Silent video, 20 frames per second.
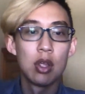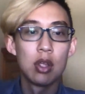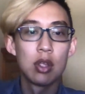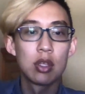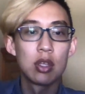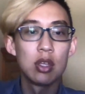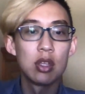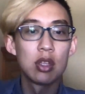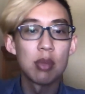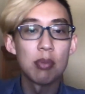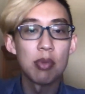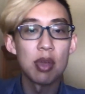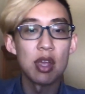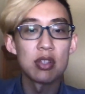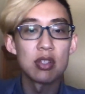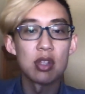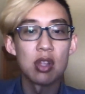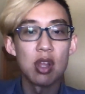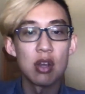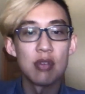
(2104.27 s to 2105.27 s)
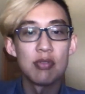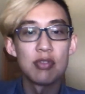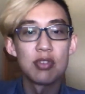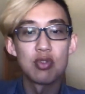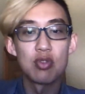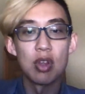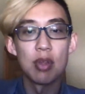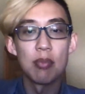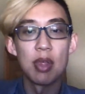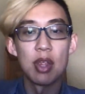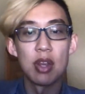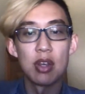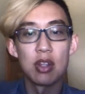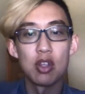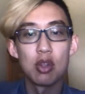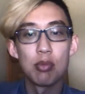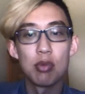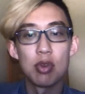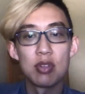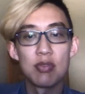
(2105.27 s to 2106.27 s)
Gintama has a lot of straight man
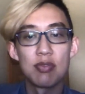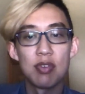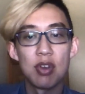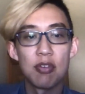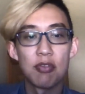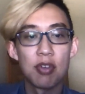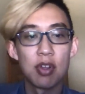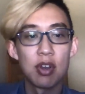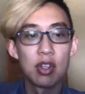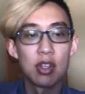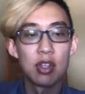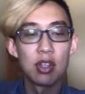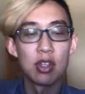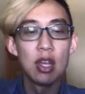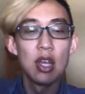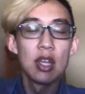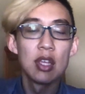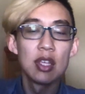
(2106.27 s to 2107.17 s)
humor. It's very funny.